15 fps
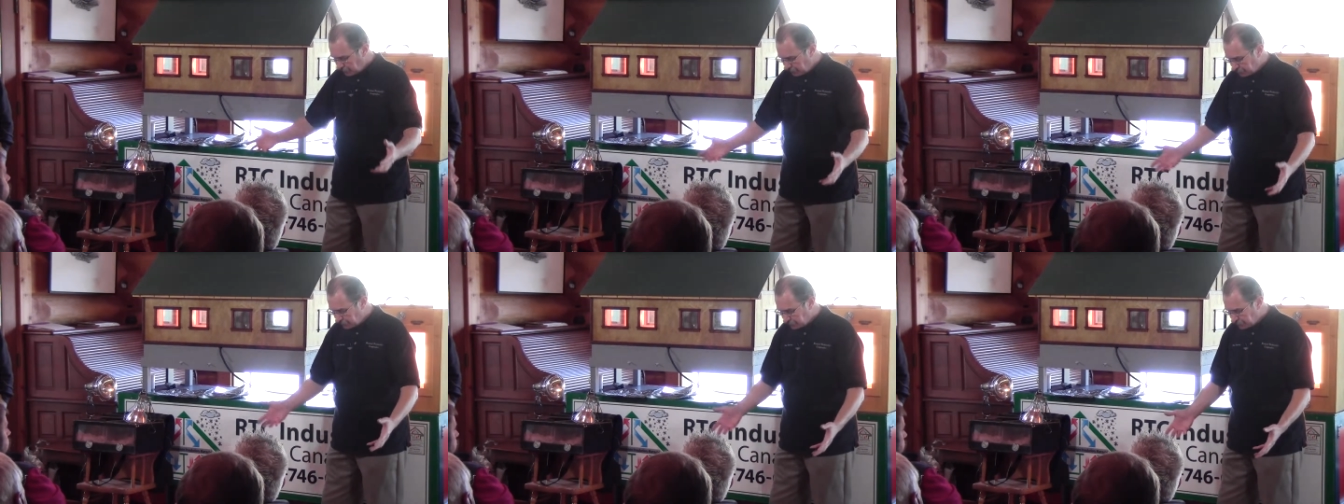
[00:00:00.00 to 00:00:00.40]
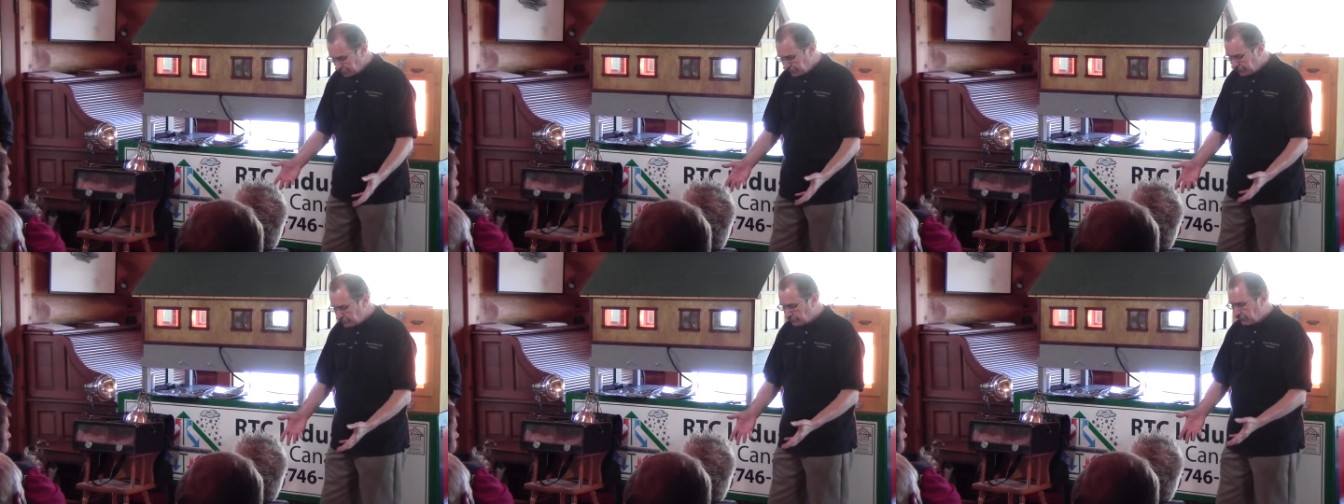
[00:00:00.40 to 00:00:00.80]
As your
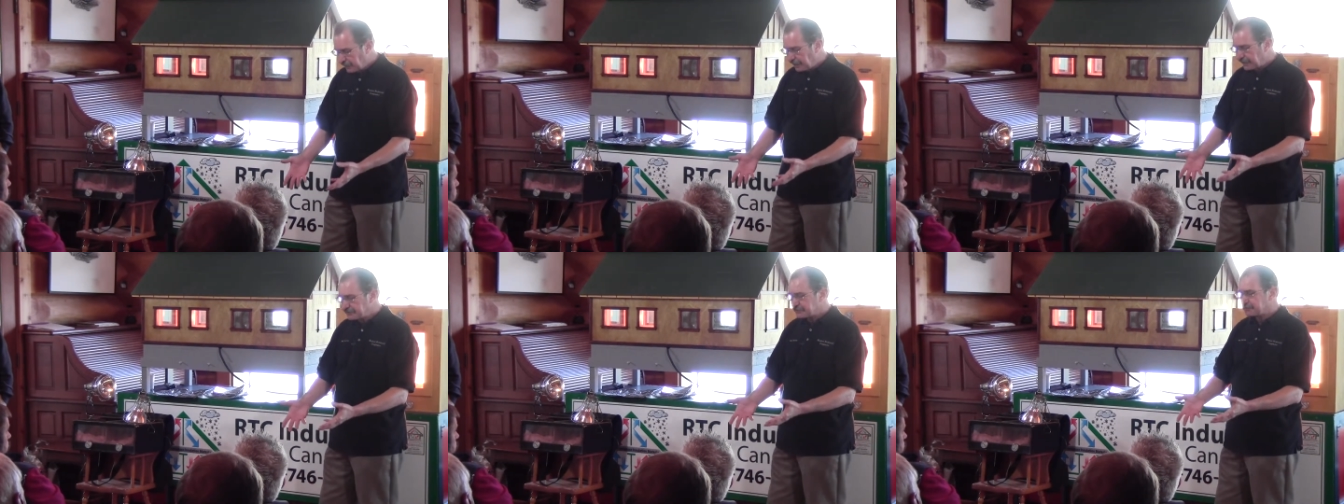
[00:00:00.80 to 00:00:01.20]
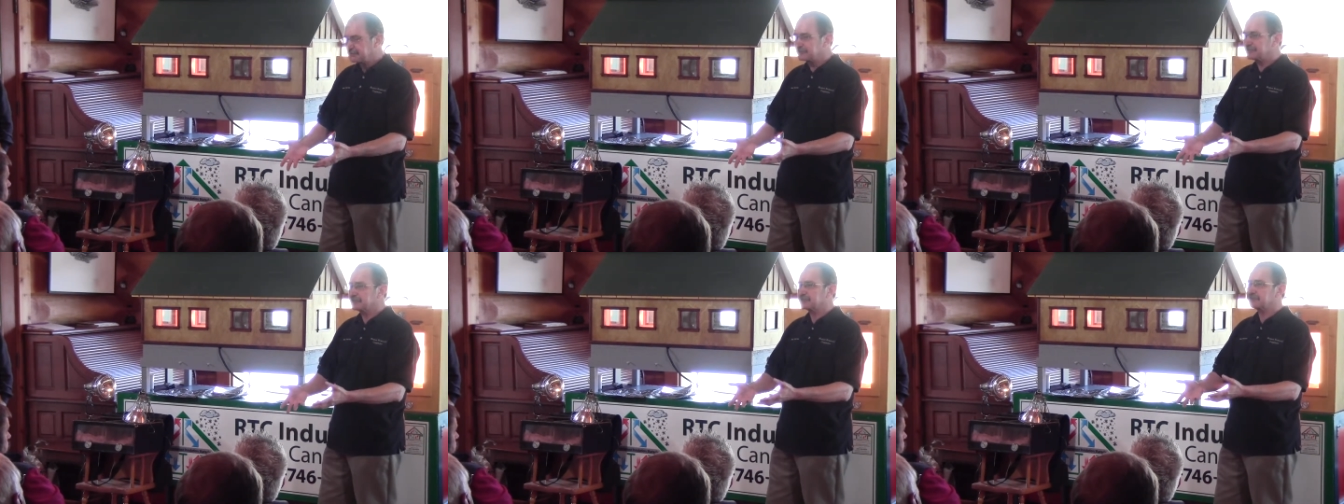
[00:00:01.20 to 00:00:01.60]
heat
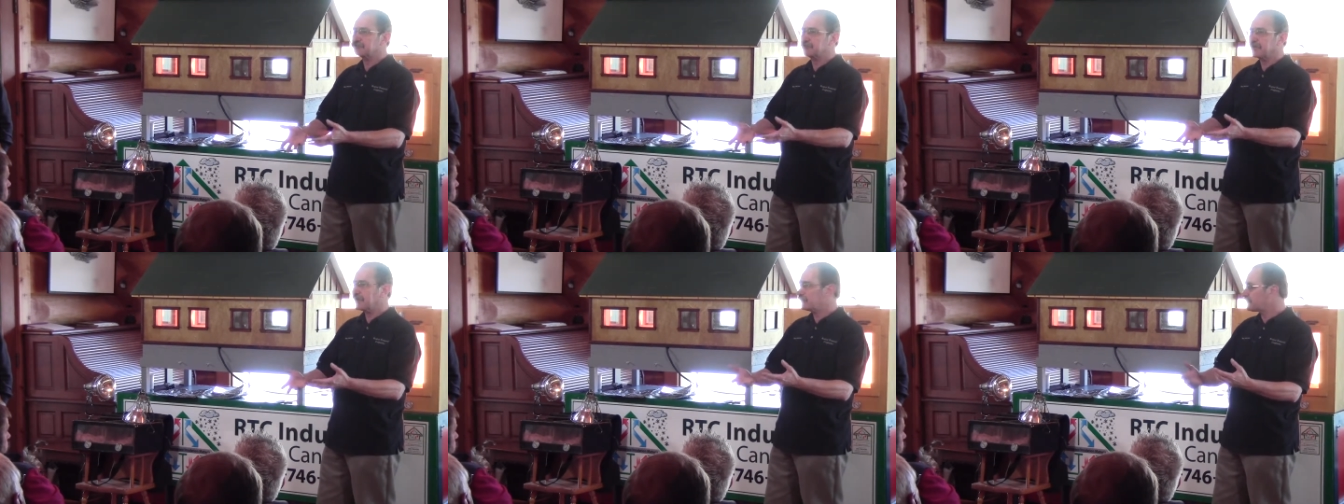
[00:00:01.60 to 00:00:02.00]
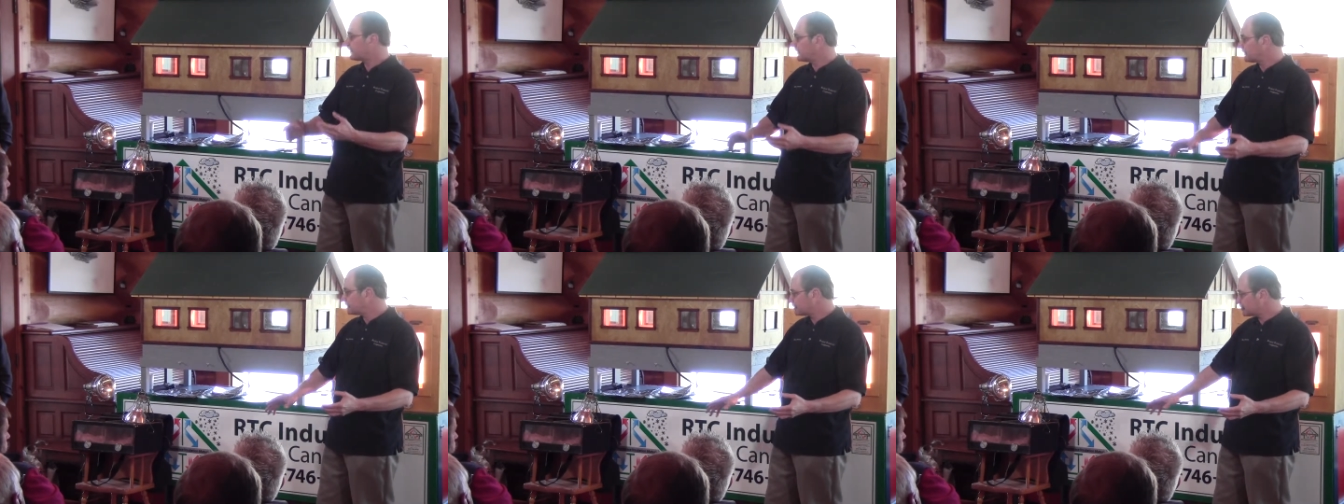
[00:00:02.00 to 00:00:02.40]
rises, you're trapping
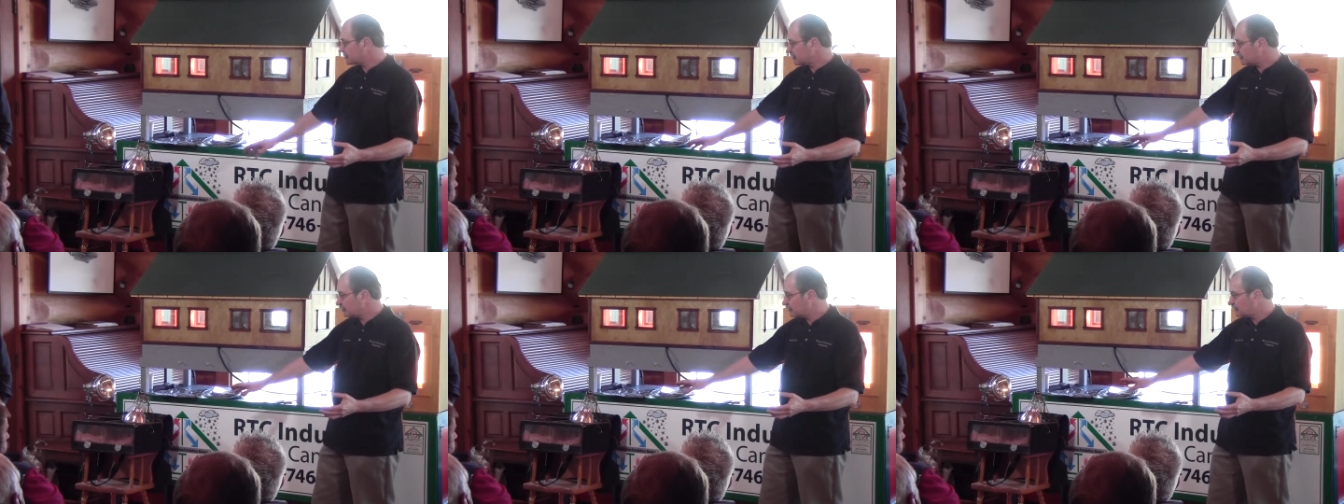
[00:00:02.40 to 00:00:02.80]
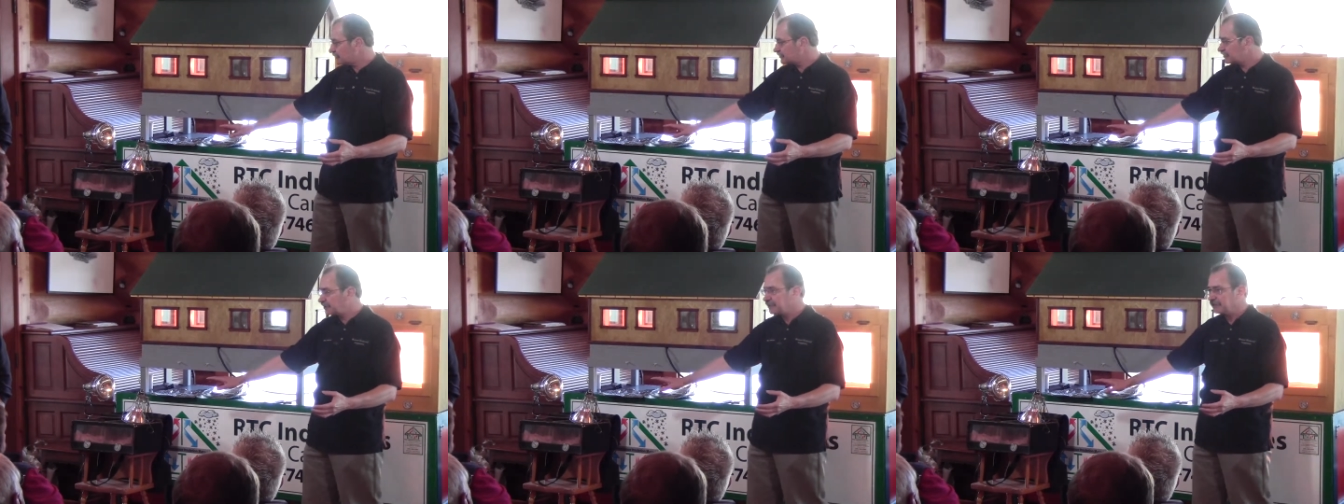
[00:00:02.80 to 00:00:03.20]
it, just like we
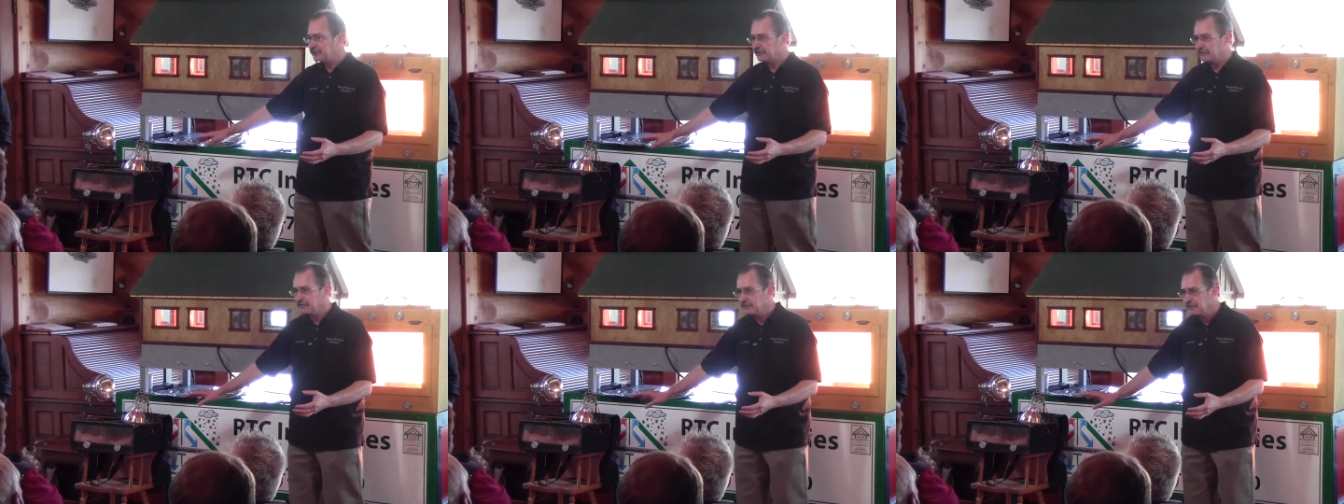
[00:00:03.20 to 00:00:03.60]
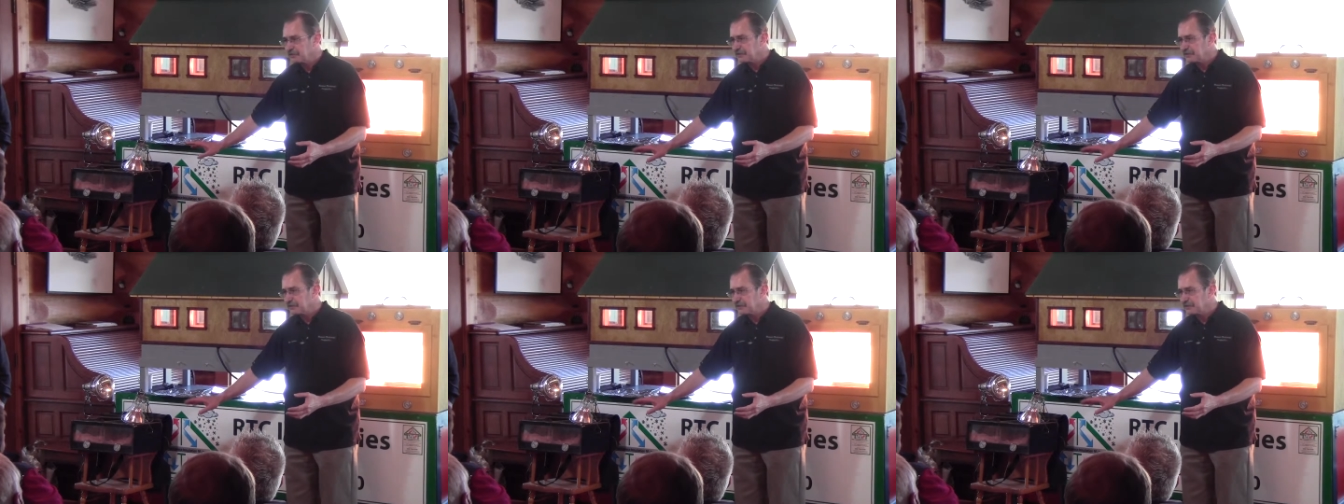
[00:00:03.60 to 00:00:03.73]
did here